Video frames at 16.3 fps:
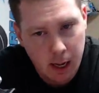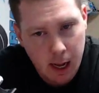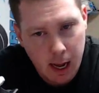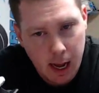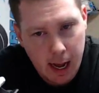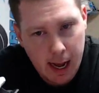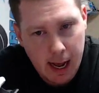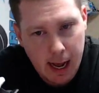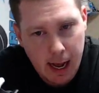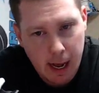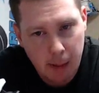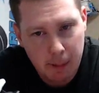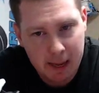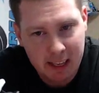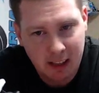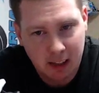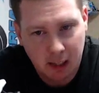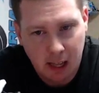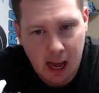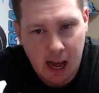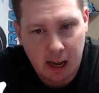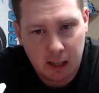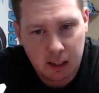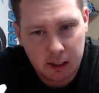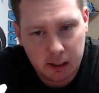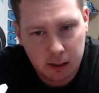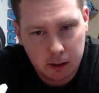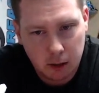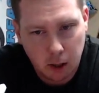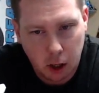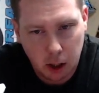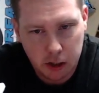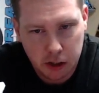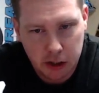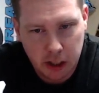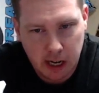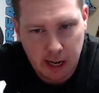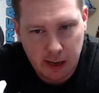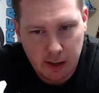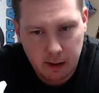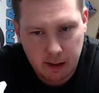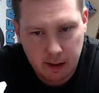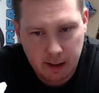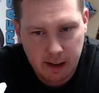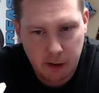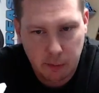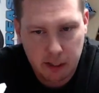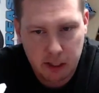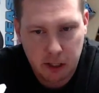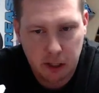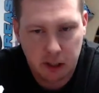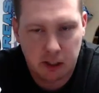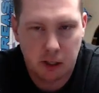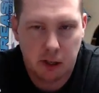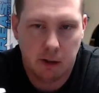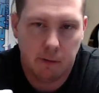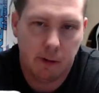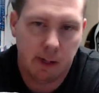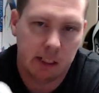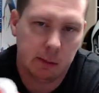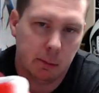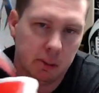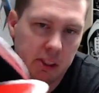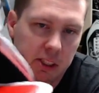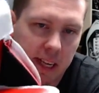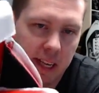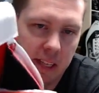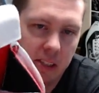um, it locks on shock and then it returns to the flexible state.